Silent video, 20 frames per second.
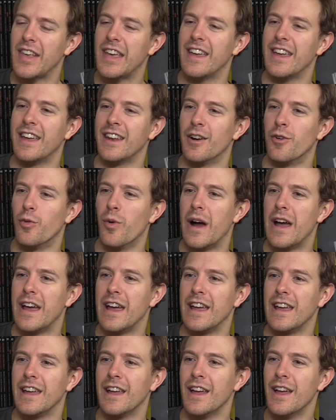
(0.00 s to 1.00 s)
it in a
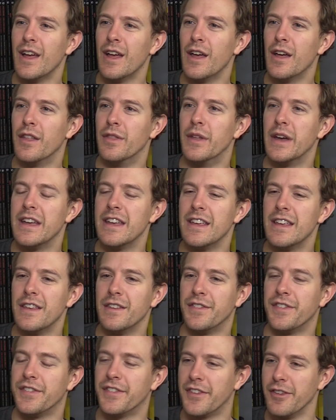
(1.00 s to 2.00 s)
way that
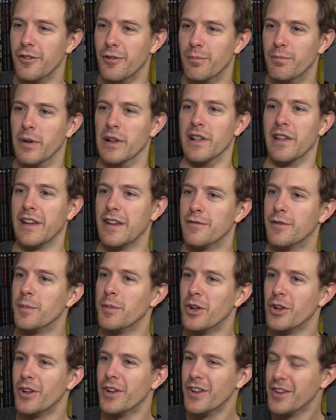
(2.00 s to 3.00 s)
is still
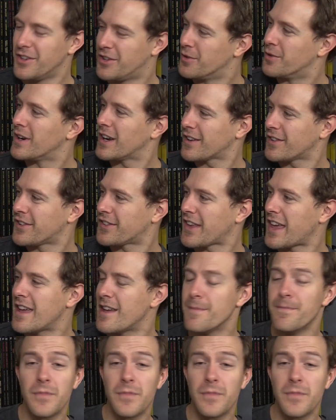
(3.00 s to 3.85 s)
believable to an extent.